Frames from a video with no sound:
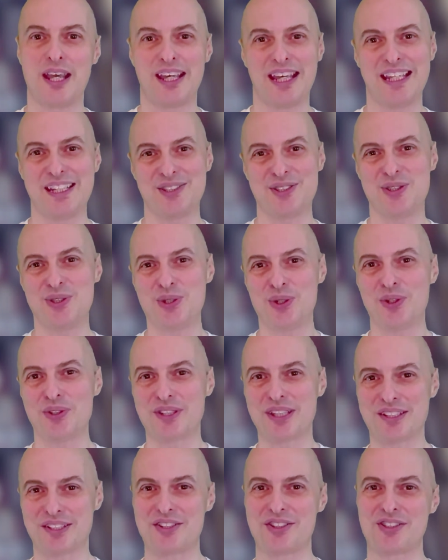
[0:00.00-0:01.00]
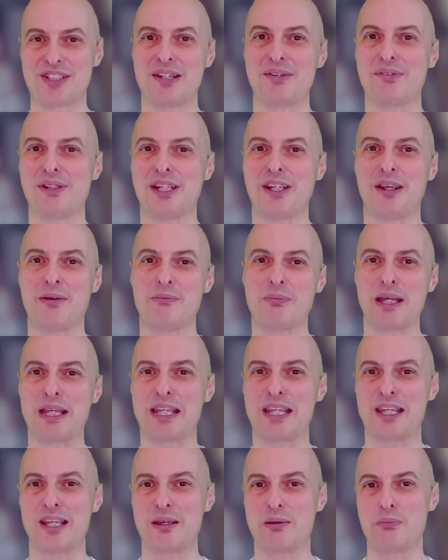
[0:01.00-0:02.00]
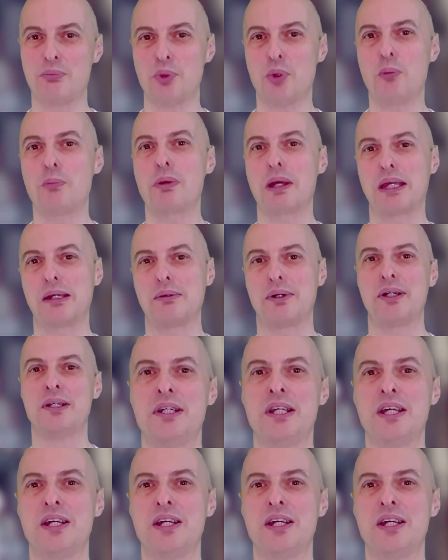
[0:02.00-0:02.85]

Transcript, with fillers: it's not necessarily making more power.